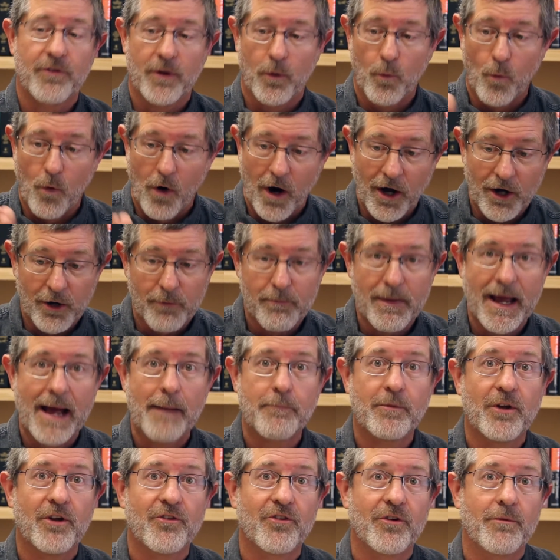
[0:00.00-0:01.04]
that water
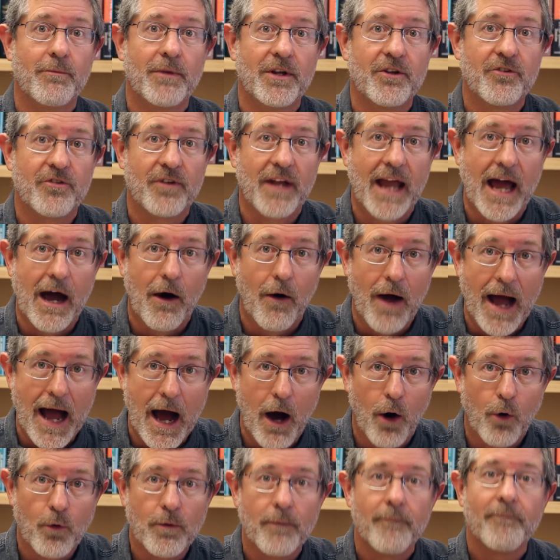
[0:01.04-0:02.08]
baptism is now
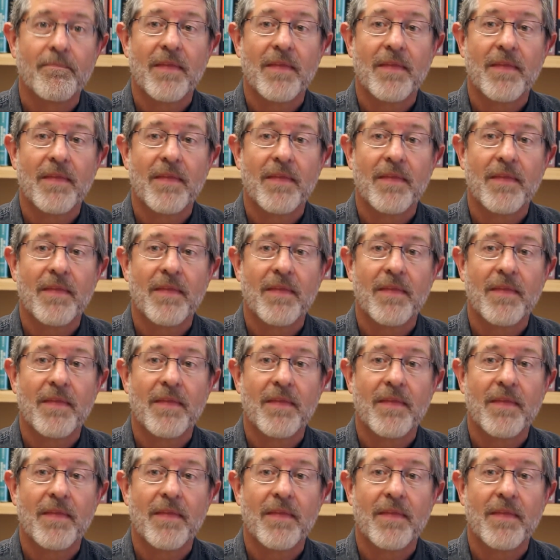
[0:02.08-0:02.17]
out.